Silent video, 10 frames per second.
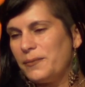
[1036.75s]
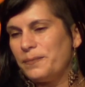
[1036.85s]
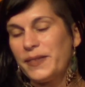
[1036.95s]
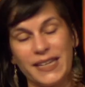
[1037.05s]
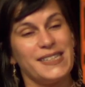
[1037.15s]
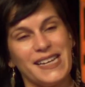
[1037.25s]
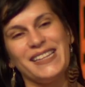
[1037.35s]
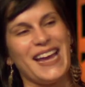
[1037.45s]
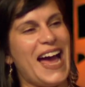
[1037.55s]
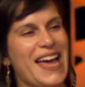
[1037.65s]
They did.
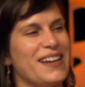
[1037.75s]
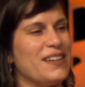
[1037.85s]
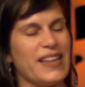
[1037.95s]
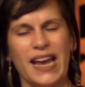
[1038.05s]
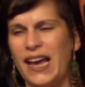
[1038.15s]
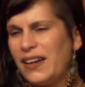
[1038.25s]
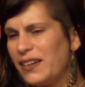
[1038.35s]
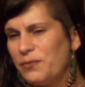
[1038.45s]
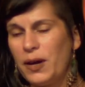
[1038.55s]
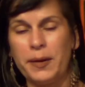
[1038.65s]
They had
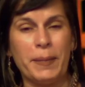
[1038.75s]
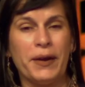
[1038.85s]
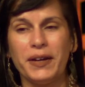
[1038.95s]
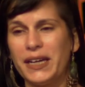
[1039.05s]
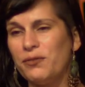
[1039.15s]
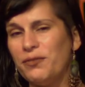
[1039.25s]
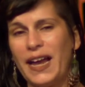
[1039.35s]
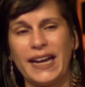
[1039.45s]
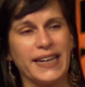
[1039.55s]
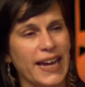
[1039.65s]
an American
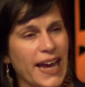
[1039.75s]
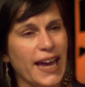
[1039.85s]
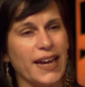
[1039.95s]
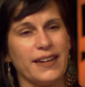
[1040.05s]
flag cake,